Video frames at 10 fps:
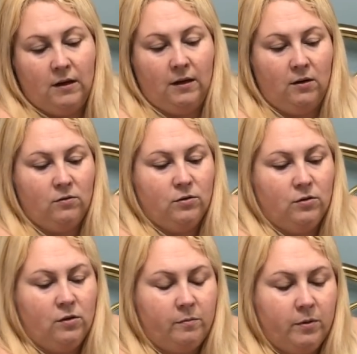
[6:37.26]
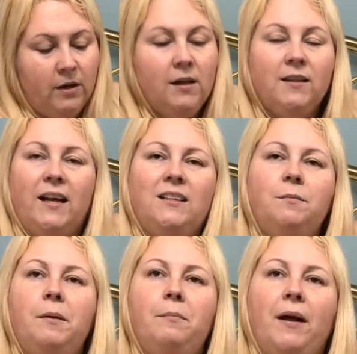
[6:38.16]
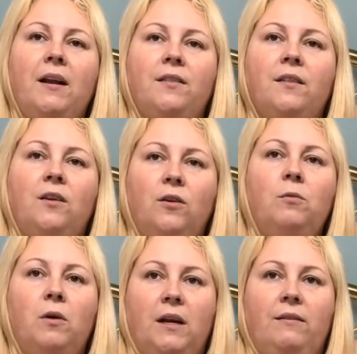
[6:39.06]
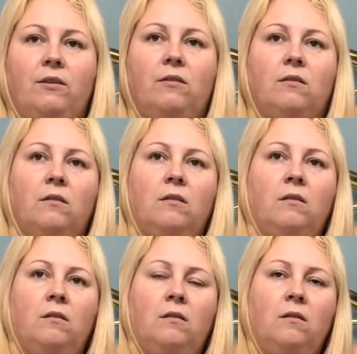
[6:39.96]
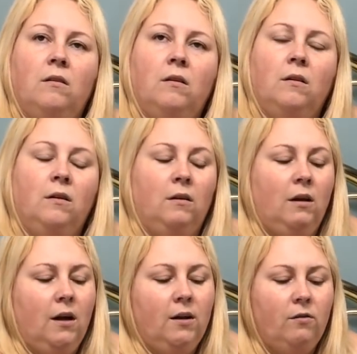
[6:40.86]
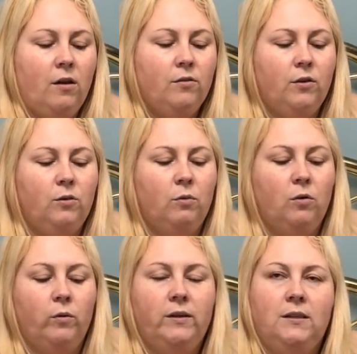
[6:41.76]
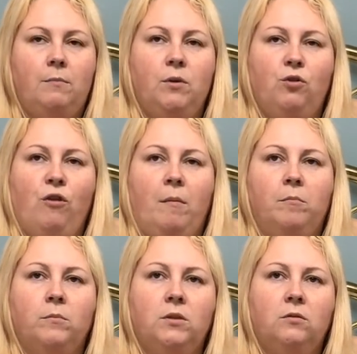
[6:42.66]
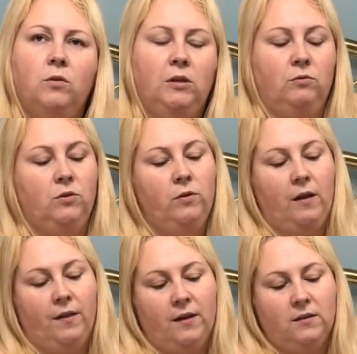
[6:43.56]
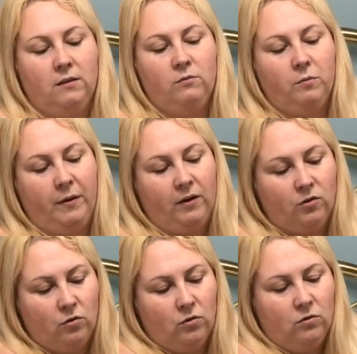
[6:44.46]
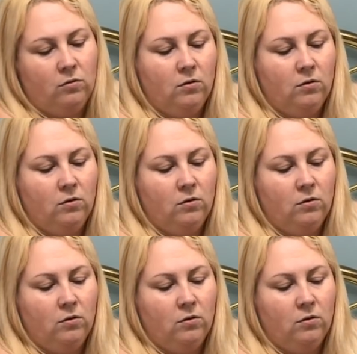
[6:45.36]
That closes up. That's a bit better than the other one even. I don't know, the other one always seemed cramped when you was doing it. That seems a bigger door.